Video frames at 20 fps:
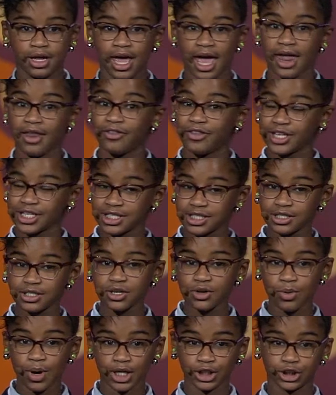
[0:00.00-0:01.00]
And this is the
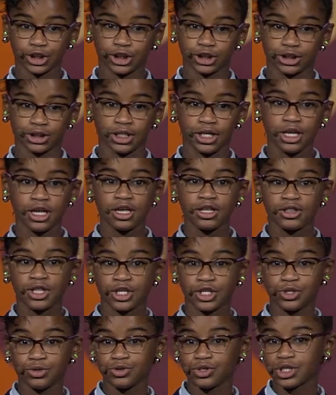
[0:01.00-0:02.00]
question that
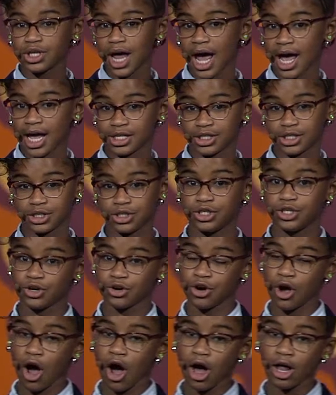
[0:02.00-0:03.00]
you should ask to your
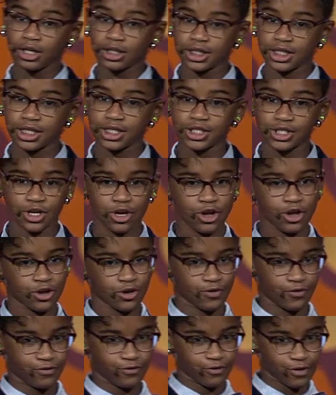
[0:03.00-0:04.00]
colleagues,
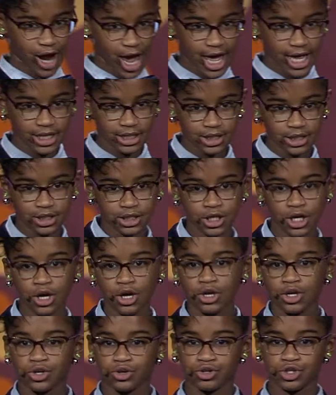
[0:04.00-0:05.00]
your friends,
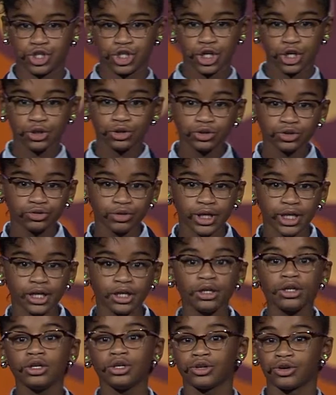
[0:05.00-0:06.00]
your
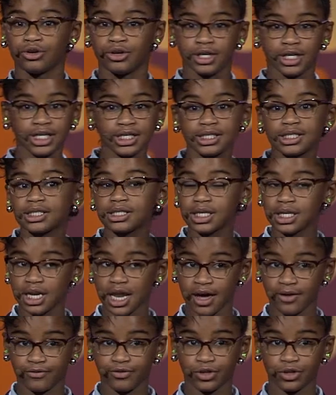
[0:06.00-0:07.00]
children, your nieces and
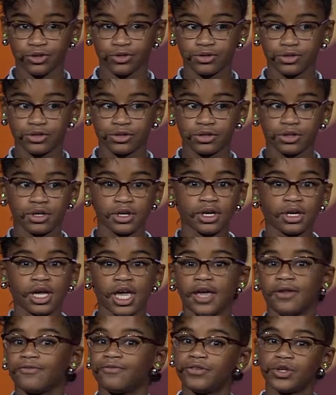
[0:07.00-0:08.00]
nephews.
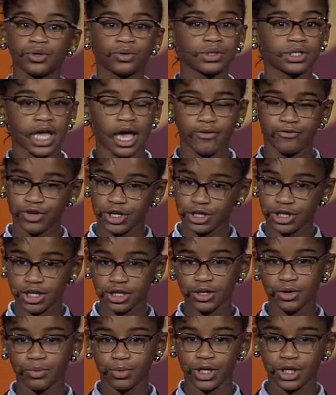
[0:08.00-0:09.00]
It fuels everything
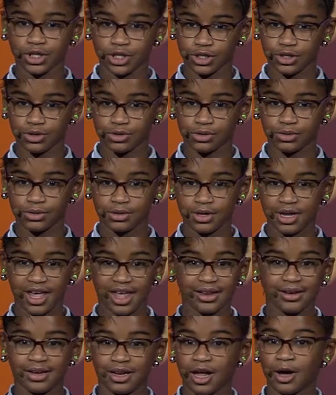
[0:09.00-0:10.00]
that we do
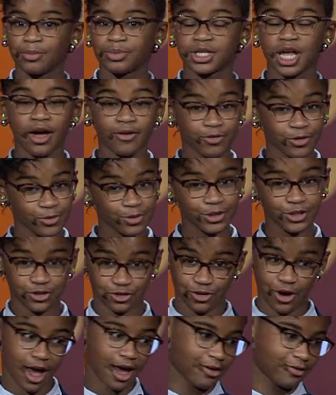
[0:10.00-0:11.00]
and it helps everyone
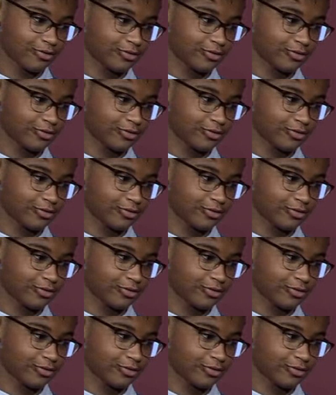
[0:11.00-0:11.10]
strive.